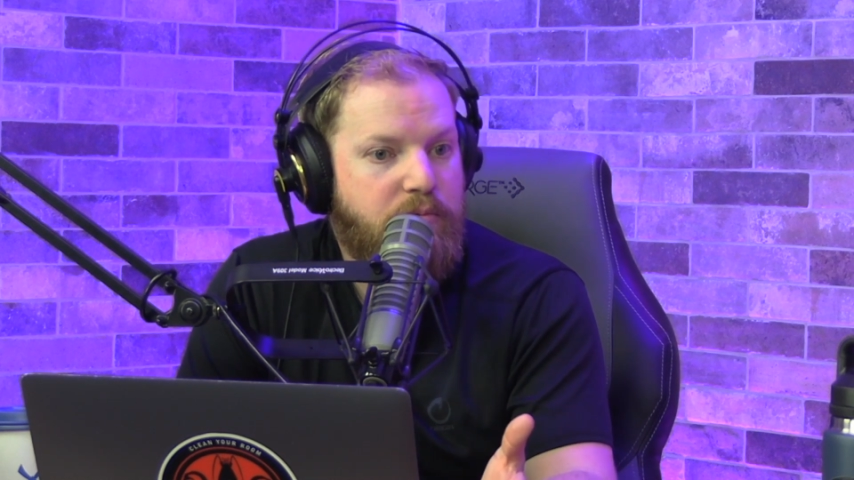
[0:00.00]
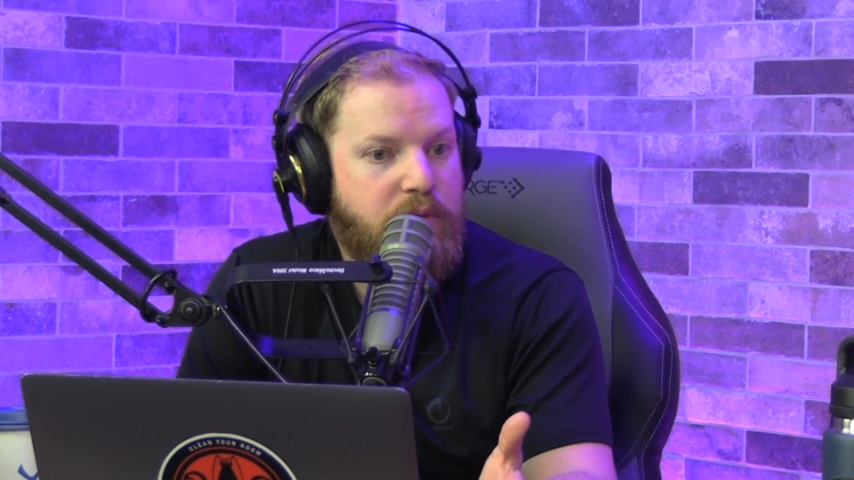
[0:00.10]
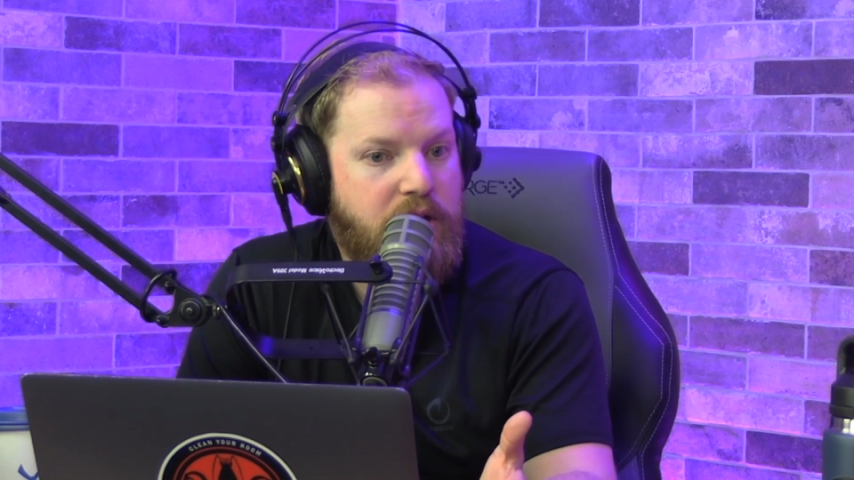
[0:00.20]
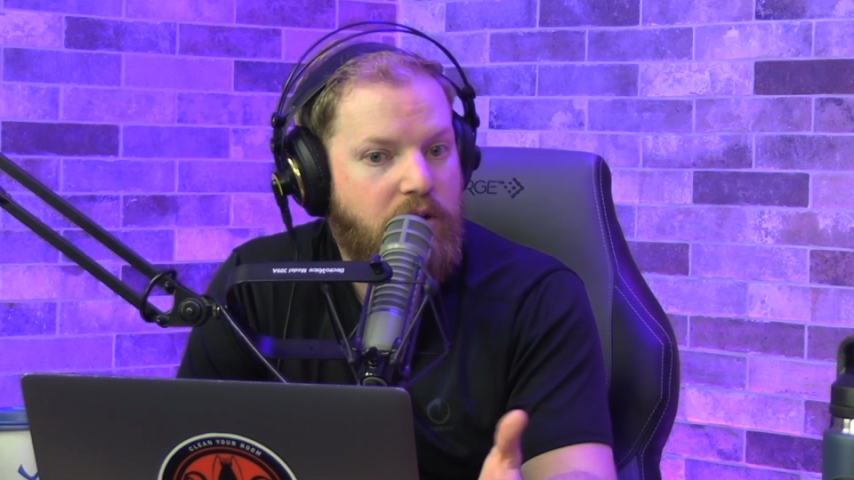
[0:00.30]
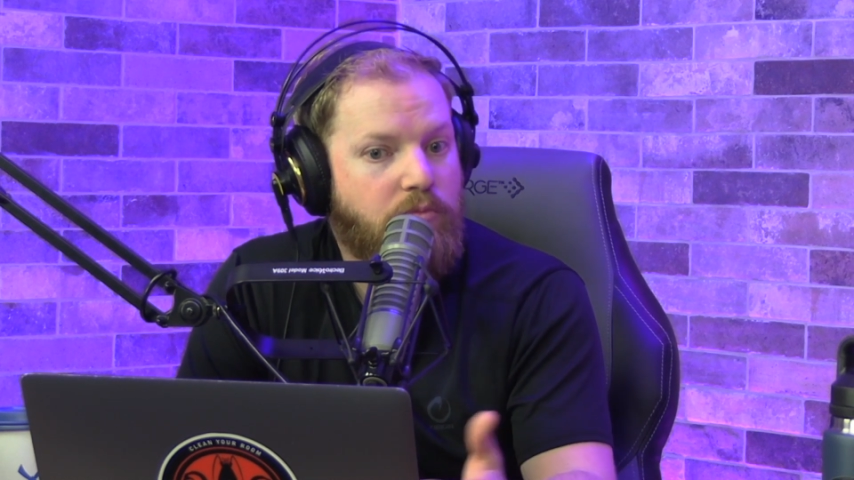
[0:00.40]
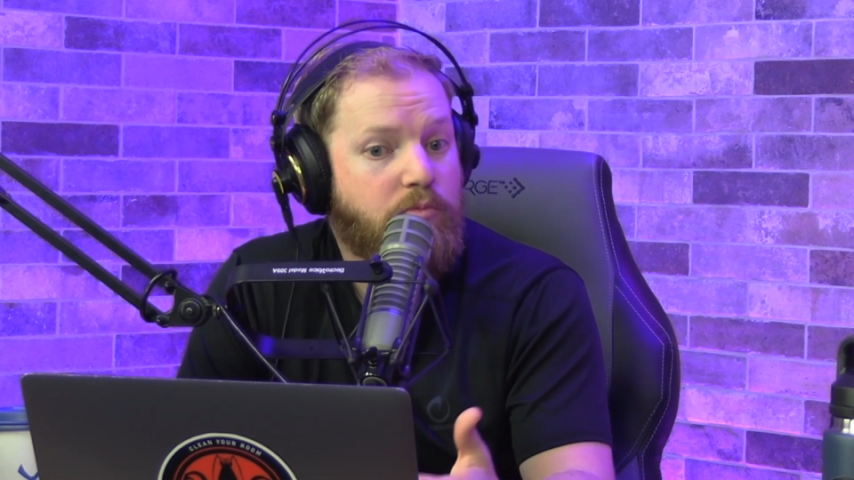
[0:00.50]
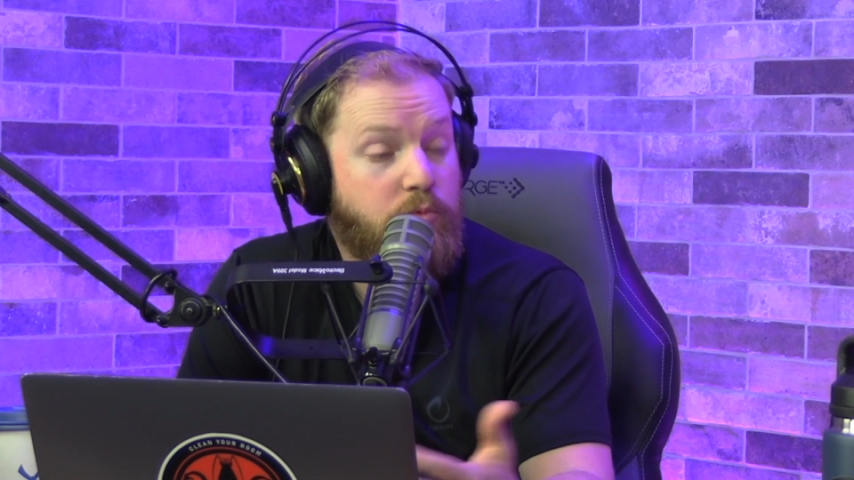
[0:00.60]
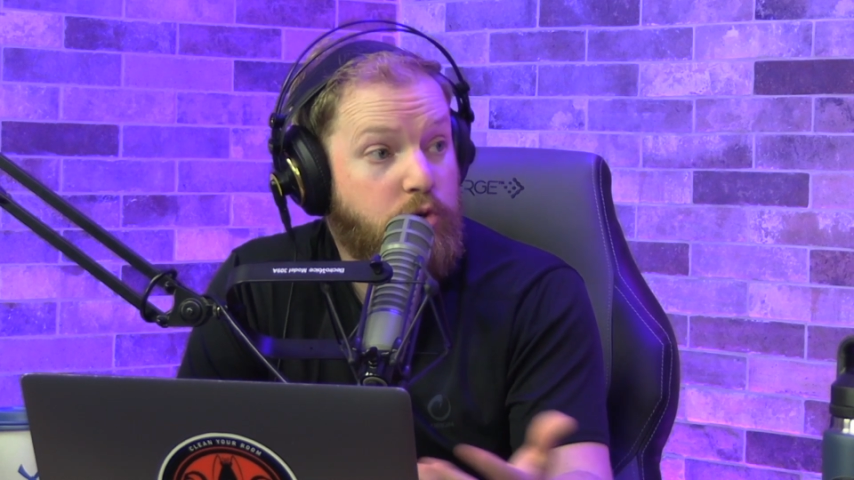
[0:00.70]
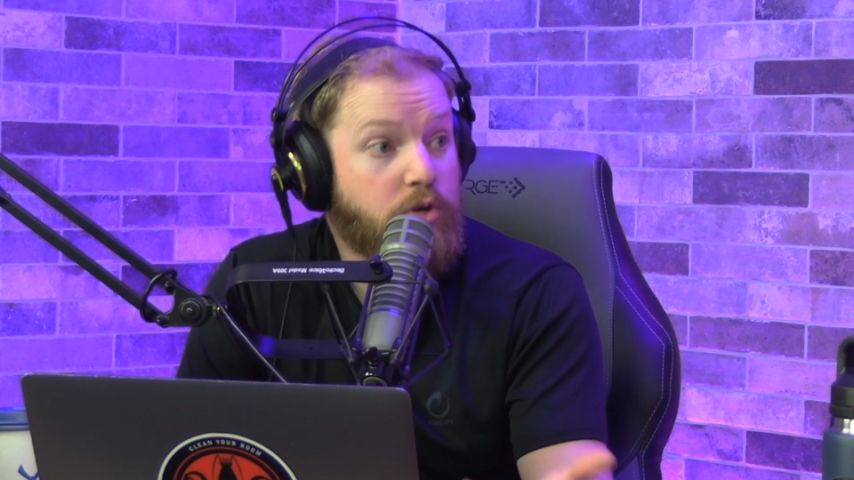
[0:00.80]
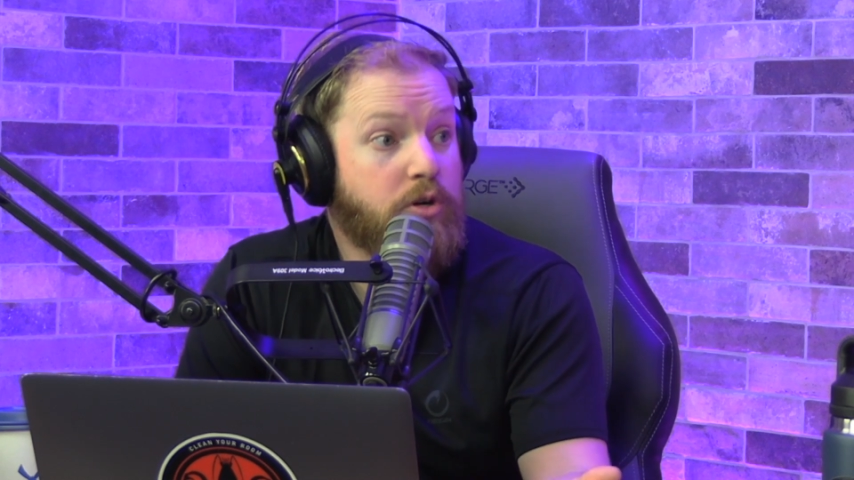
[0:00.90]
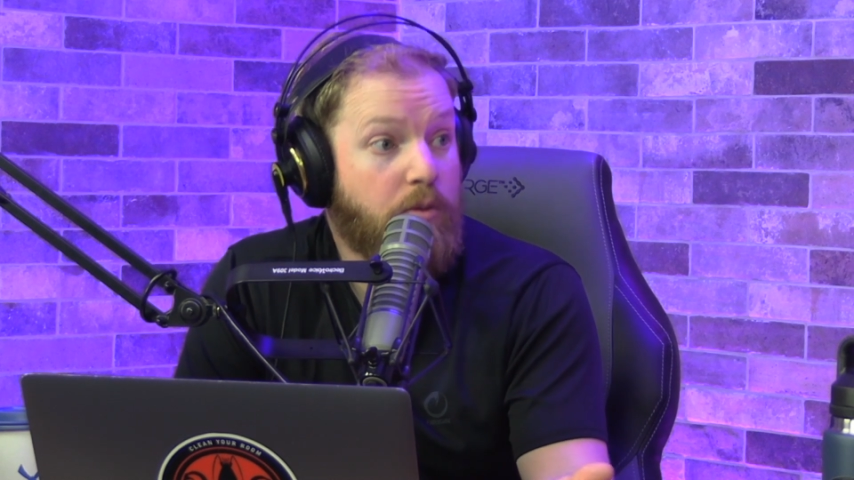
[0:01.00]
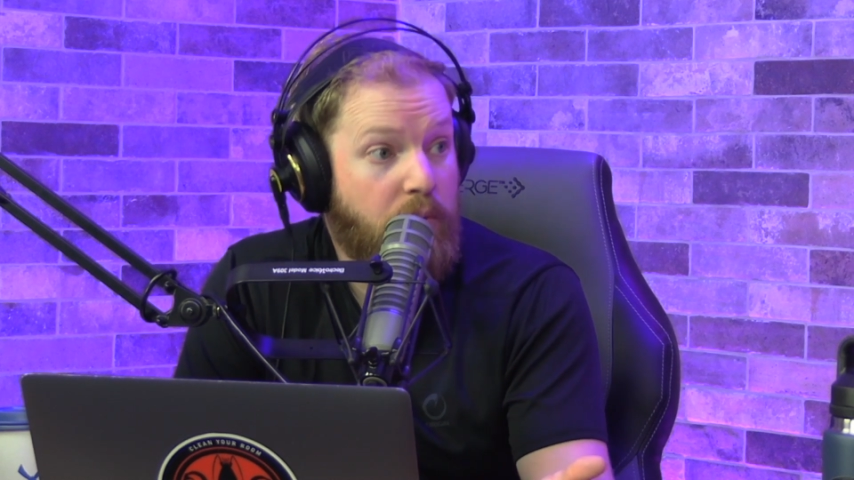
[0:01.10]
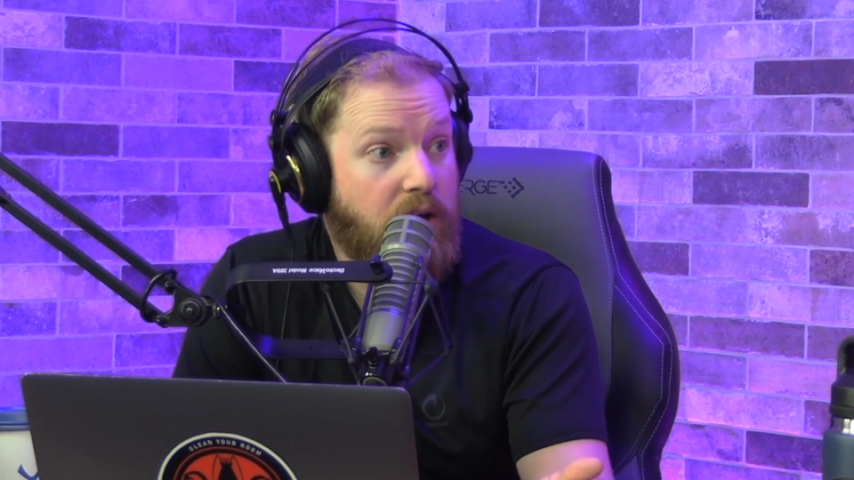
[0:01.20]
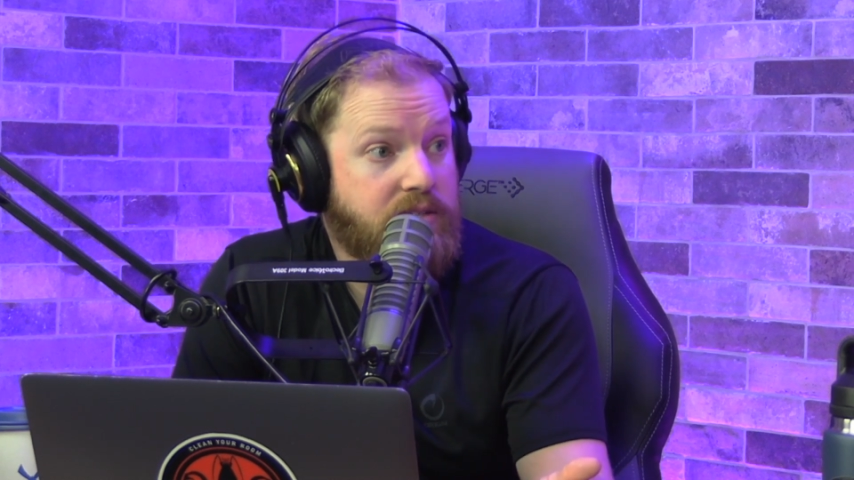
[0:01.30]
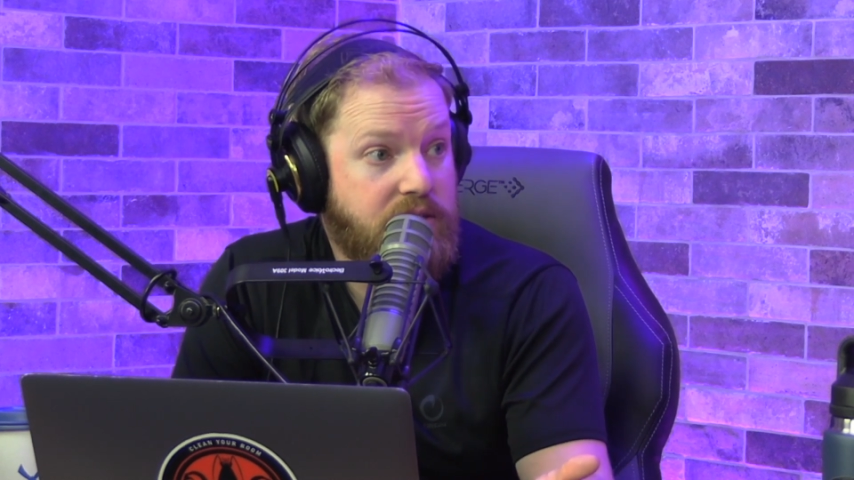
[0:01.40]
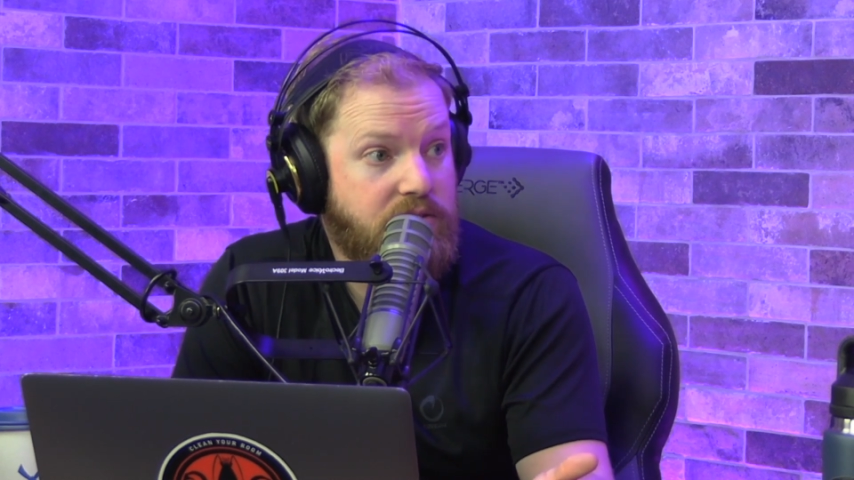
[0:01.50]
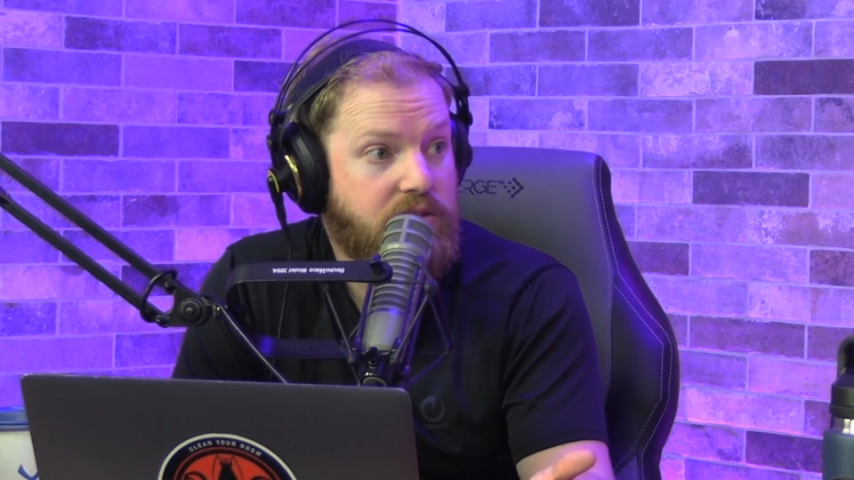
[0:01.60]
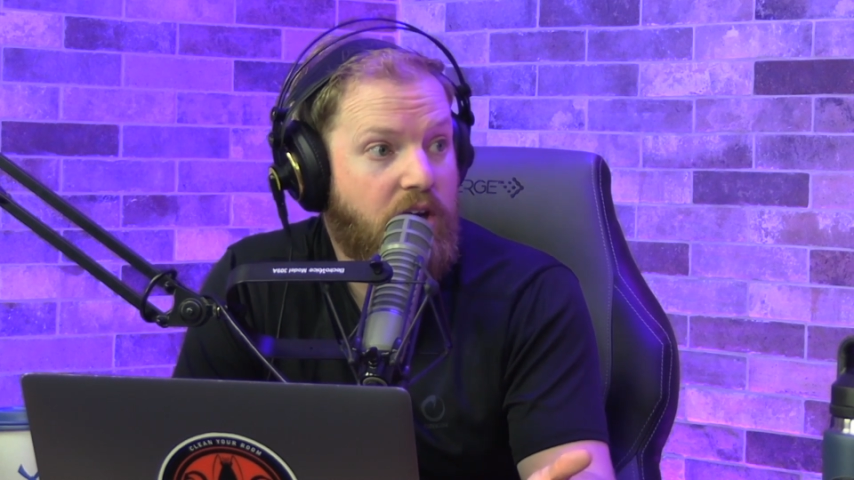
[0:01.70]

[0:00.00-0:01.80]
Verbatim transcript: you know, your bosses